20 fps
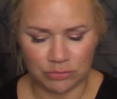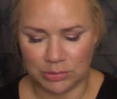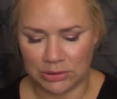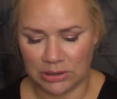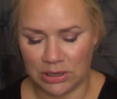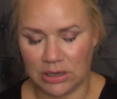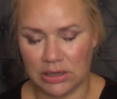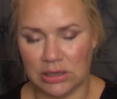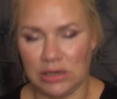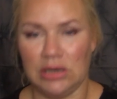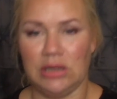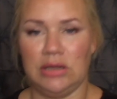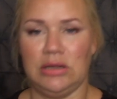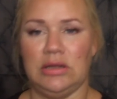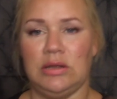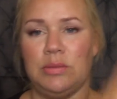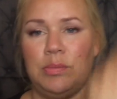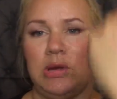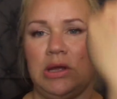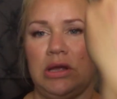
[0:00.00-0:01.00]
but I
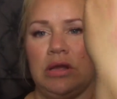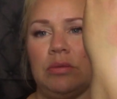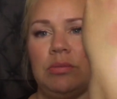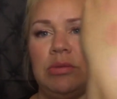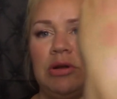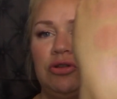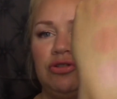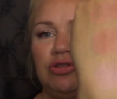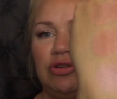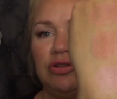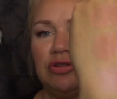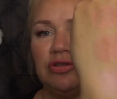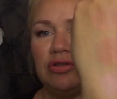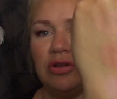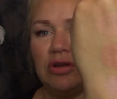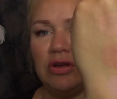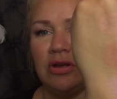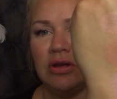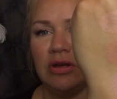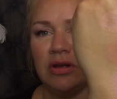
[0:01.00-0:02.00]
like pink blushes.
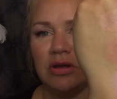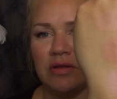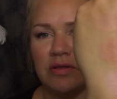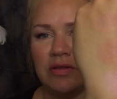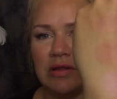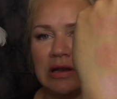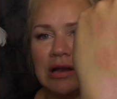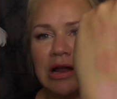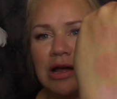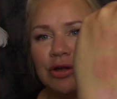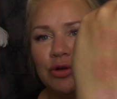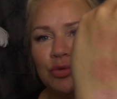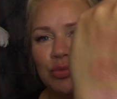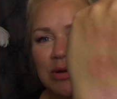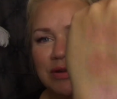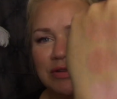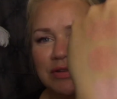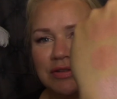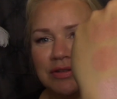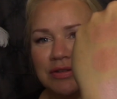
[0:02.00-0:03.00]
The light
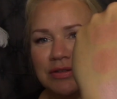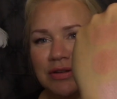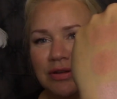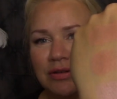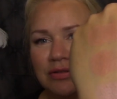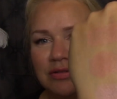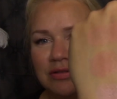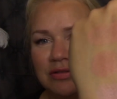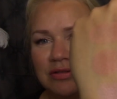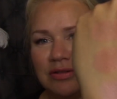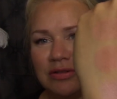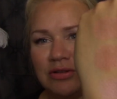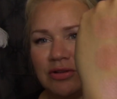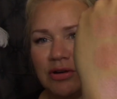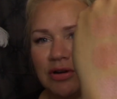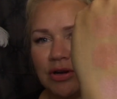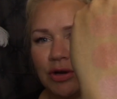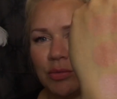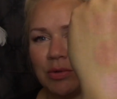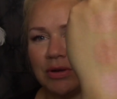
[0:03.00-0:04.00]
ones, not the
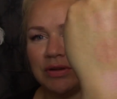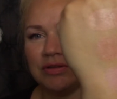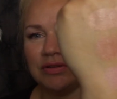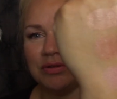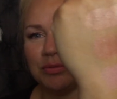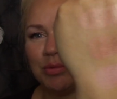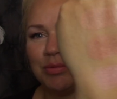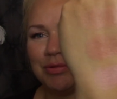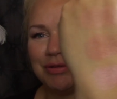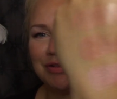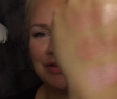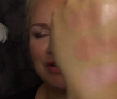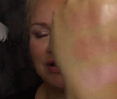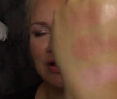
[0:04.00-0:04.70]
dark ones. We will see